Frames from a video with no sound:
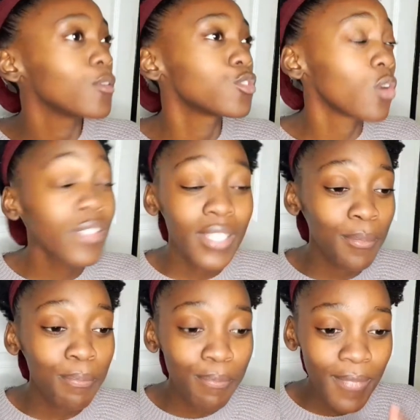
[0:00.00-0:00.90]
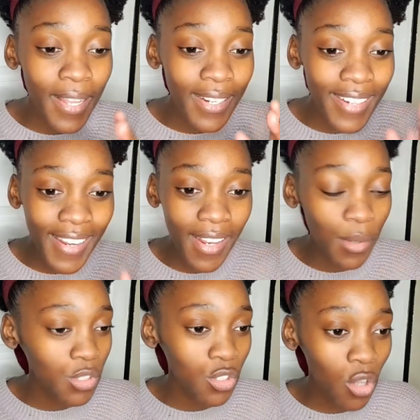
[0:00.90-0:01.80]
Told him like,
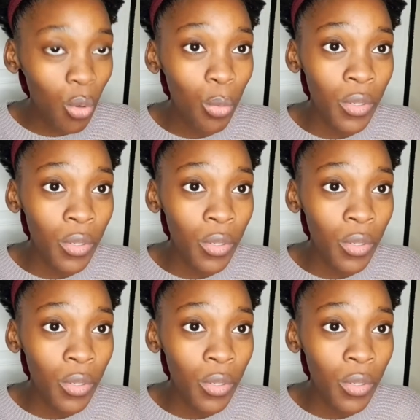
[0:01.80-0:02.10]
no,